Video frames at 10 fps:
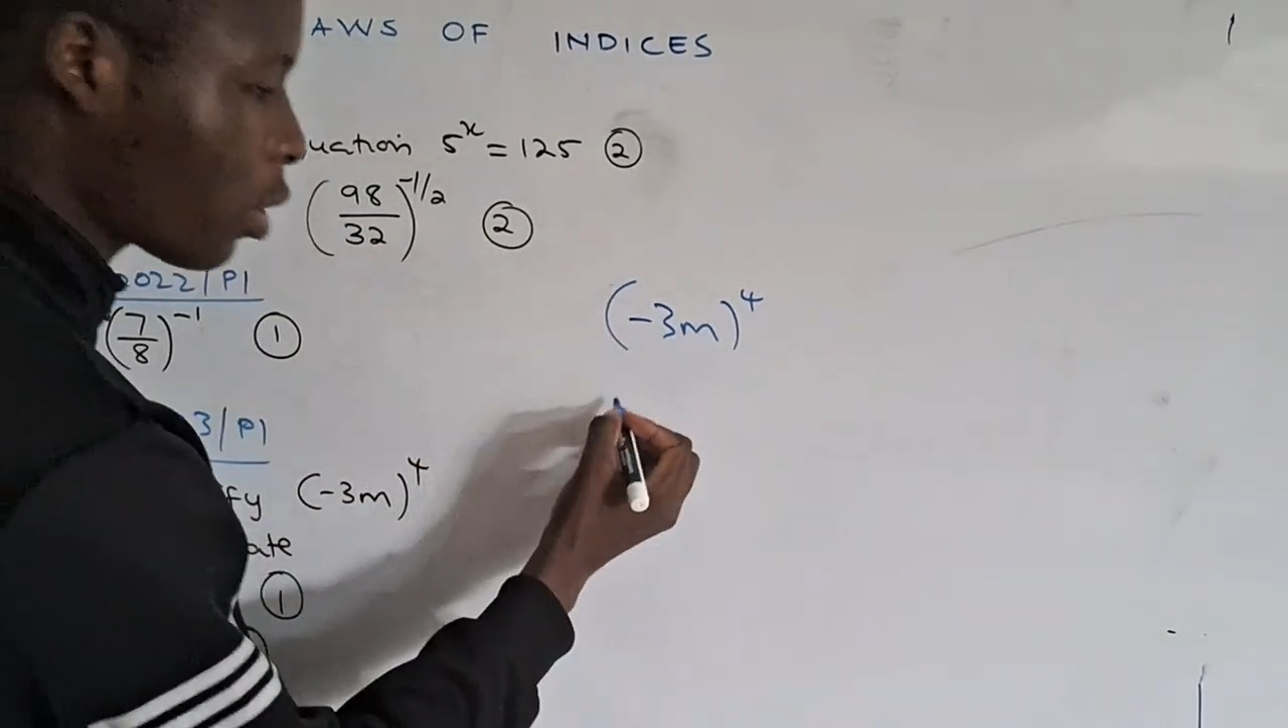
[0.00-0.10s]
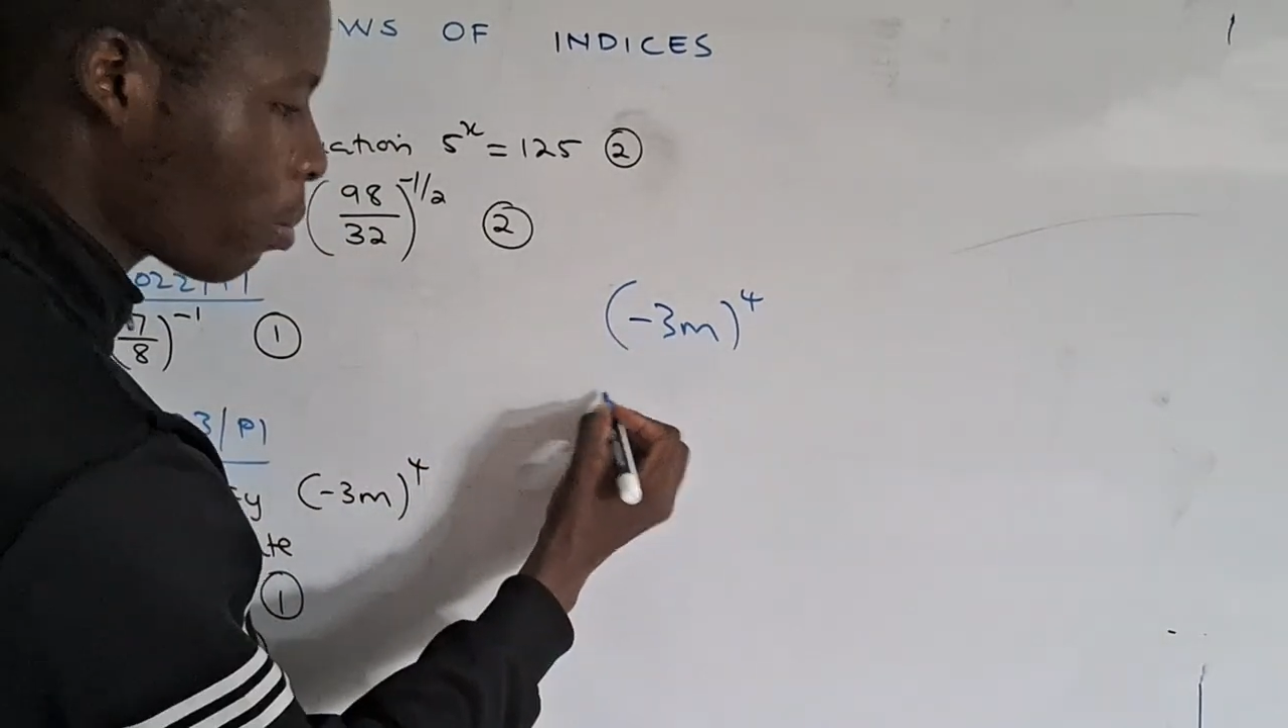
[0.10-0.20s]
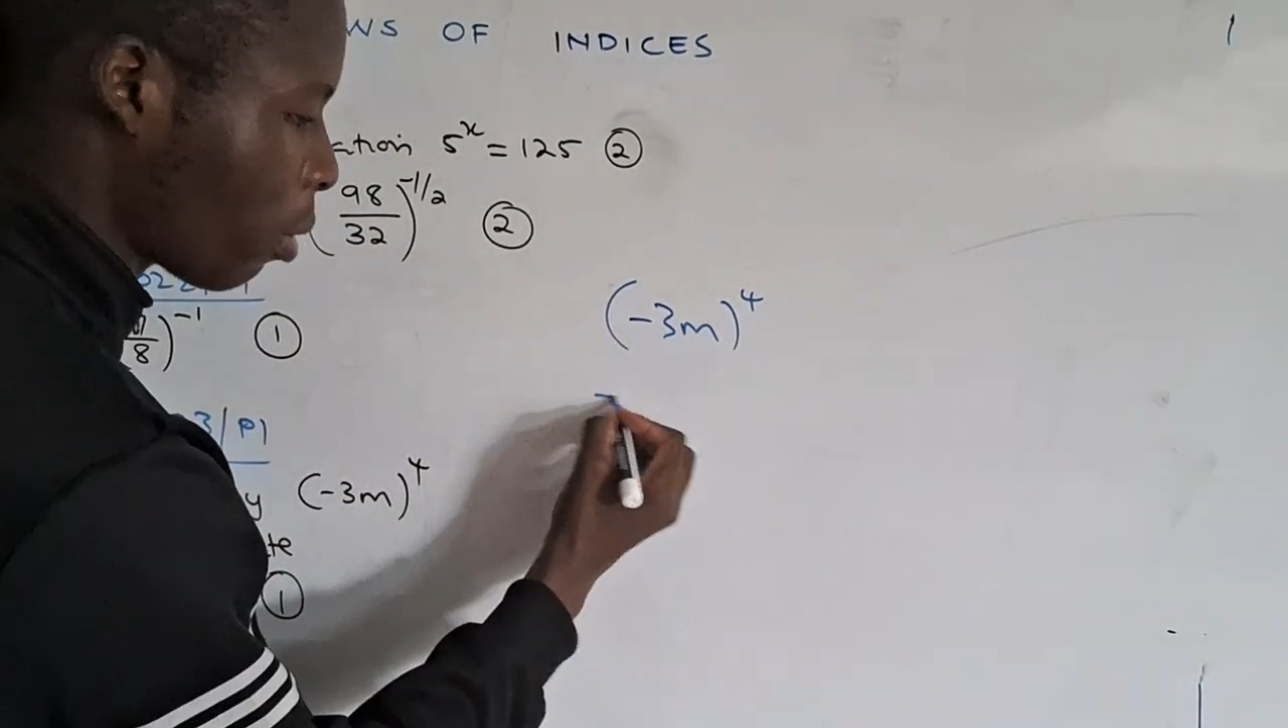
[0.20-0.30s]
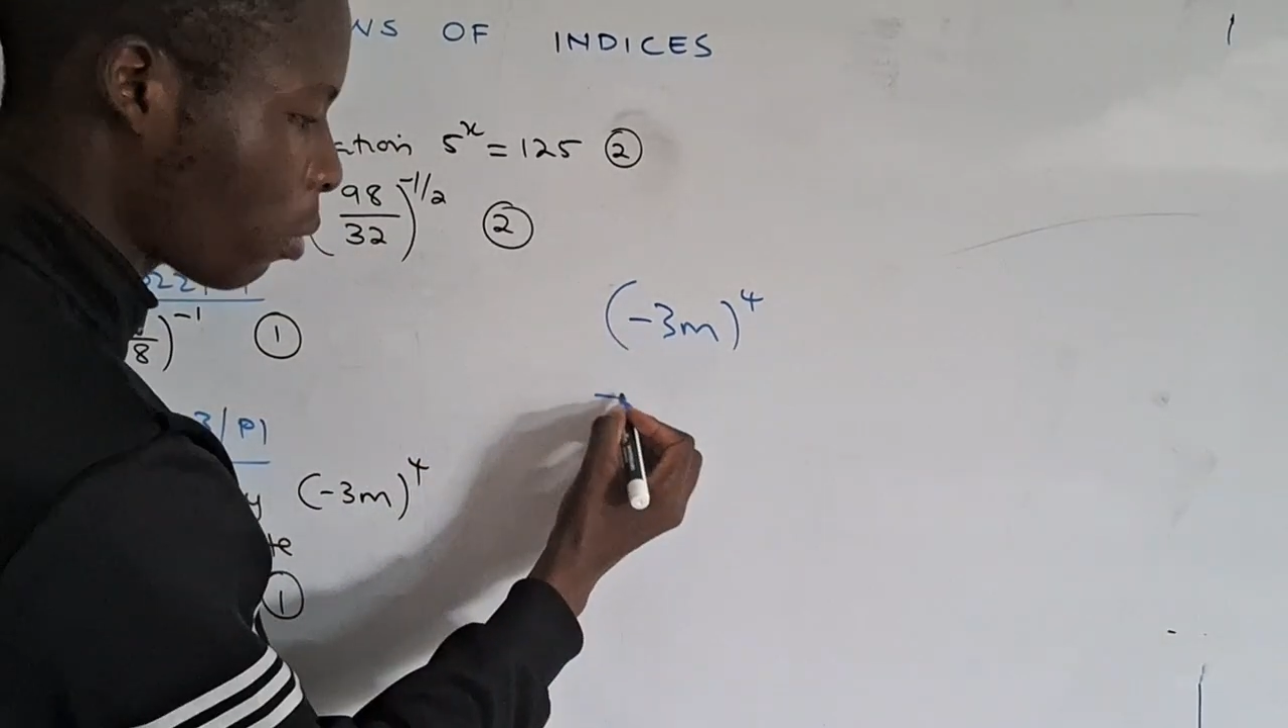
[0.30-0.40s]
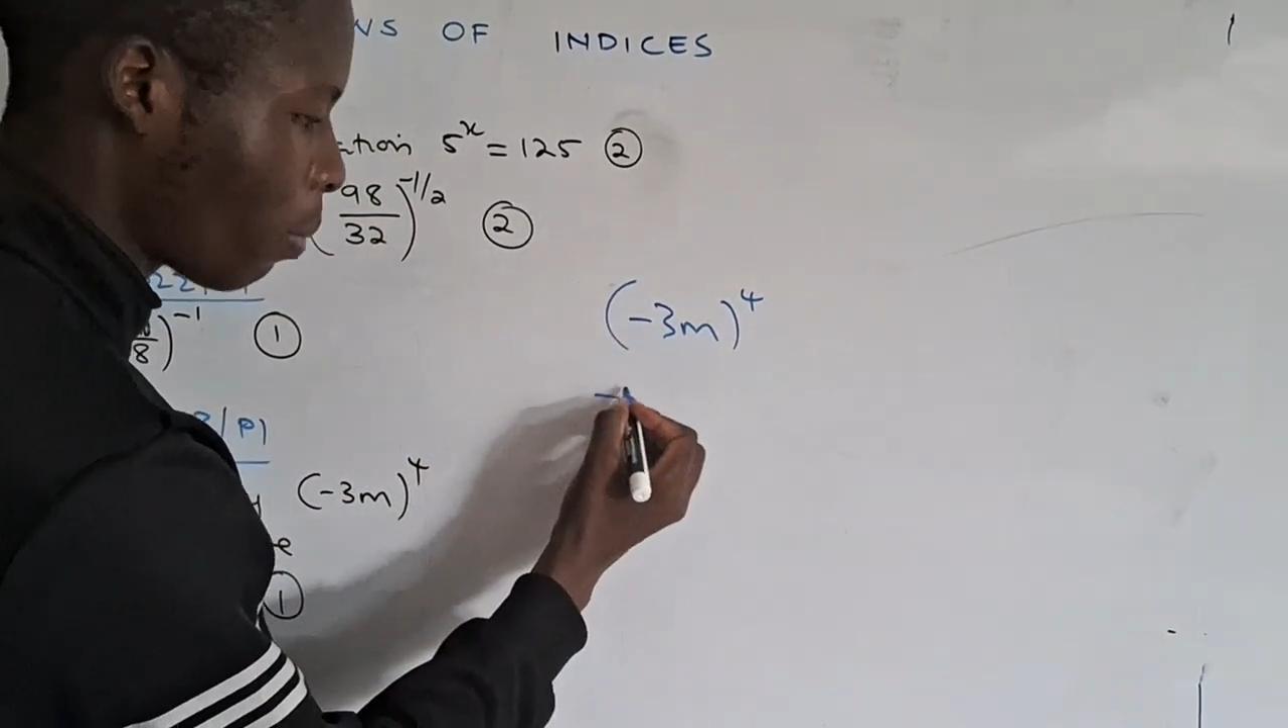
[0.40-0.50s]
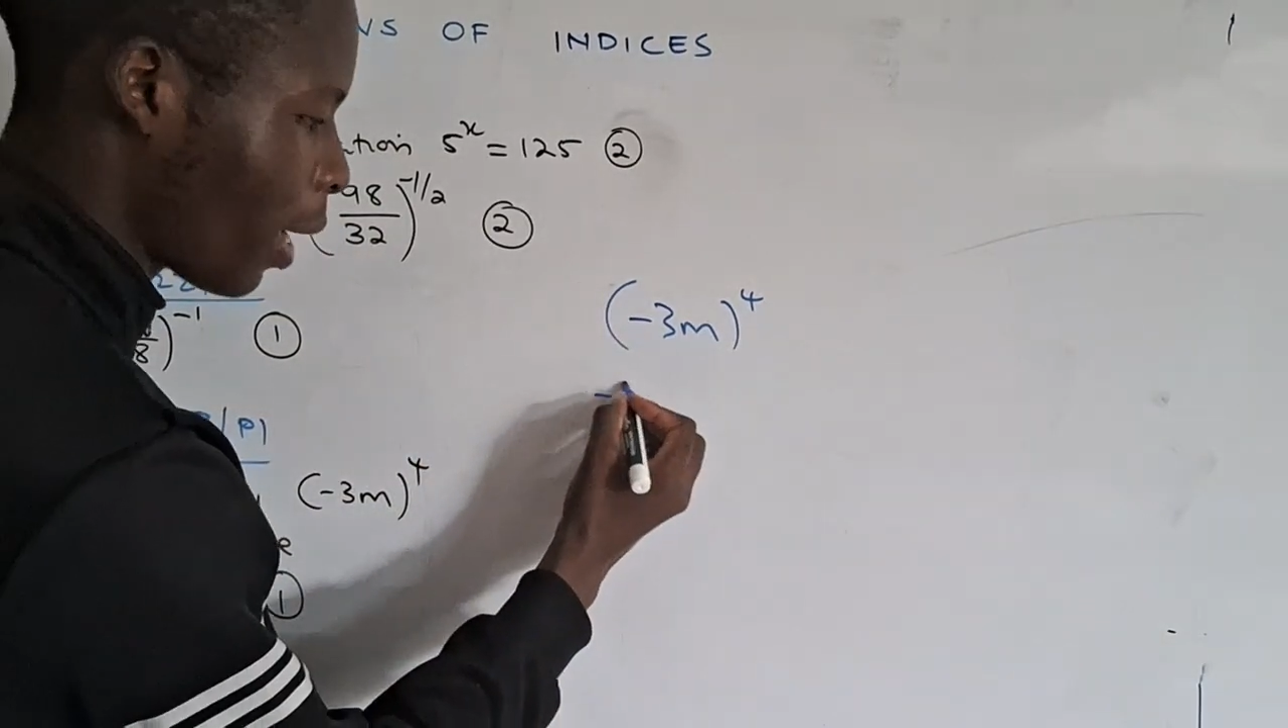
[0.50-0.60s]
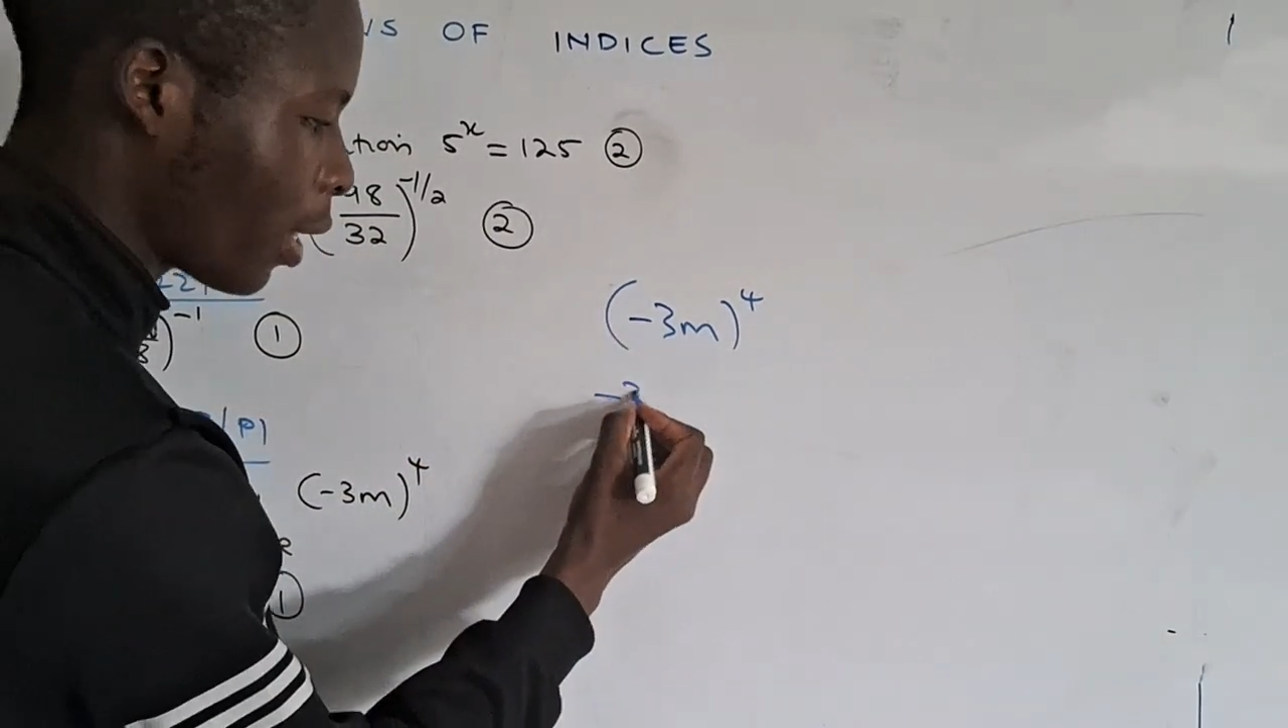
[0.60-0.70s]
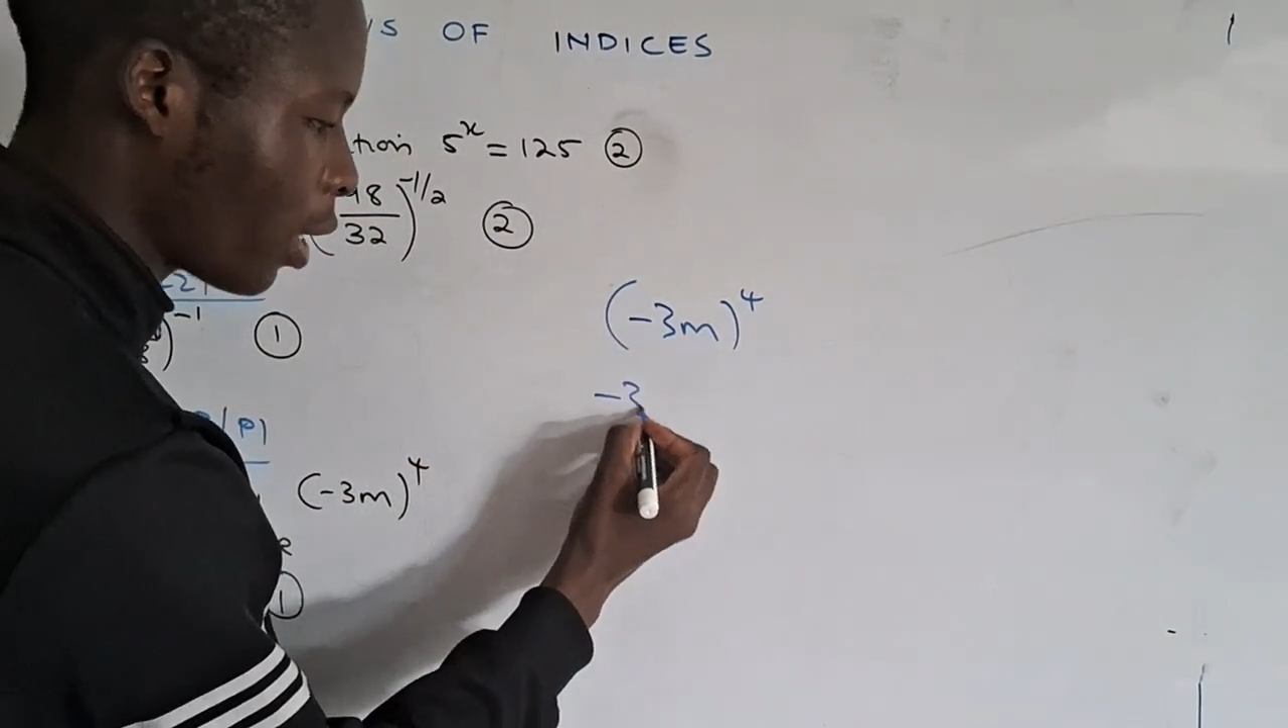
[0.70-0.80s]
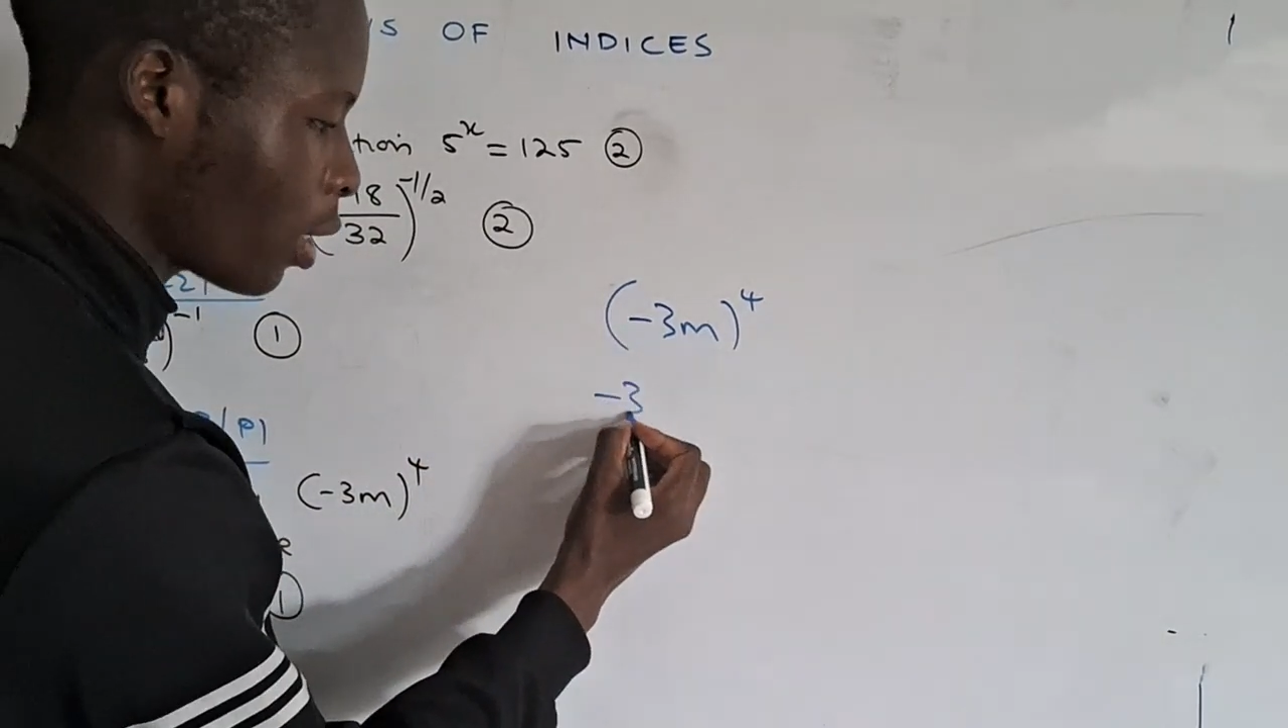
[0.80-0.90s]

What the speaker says: is multiplying